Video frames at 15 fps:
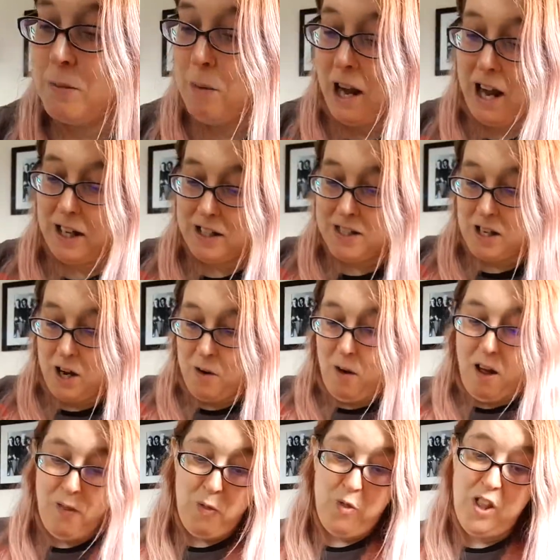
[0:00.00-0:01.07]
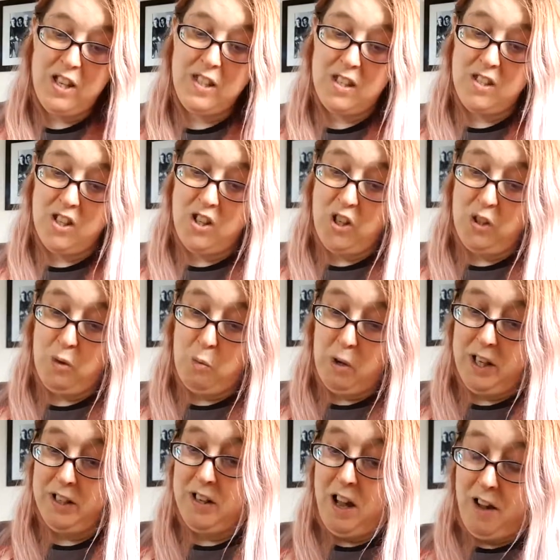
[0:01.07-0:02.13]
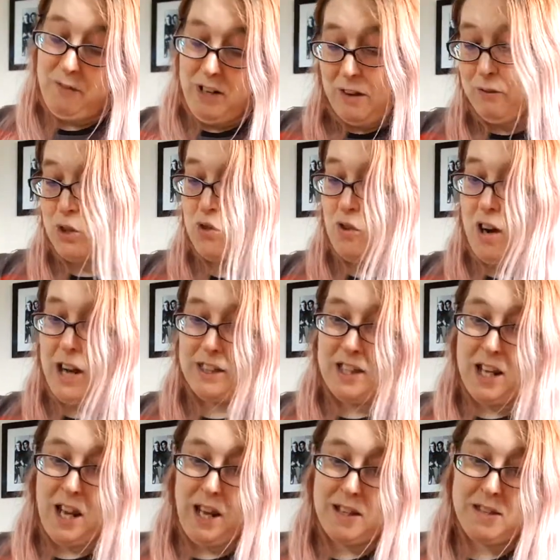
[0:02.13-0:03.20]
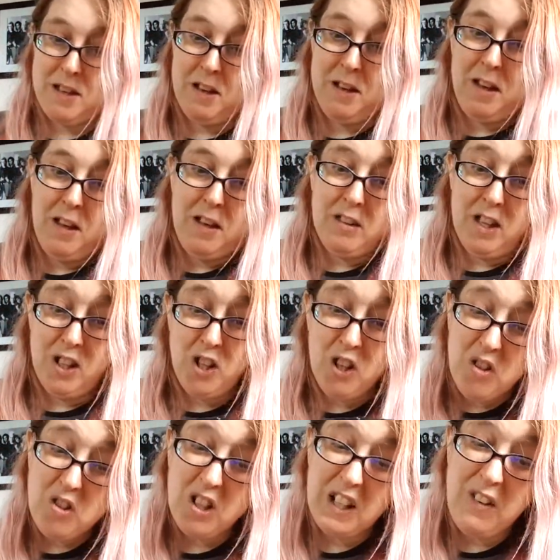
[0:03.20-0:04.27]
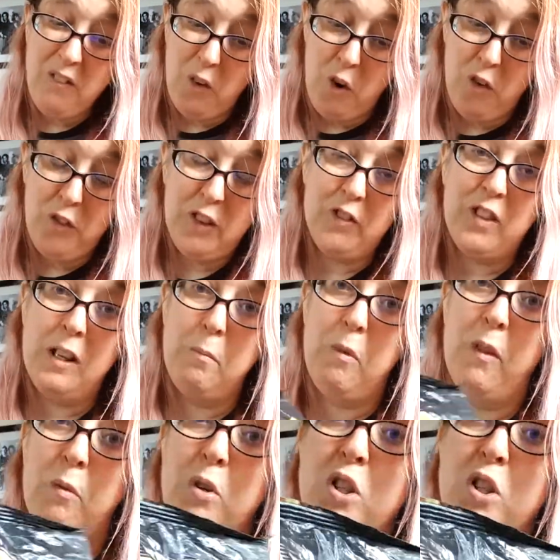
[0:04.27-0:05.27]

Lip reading: back. So this is a new one. I've never tried these. They're usually £4.50, but they were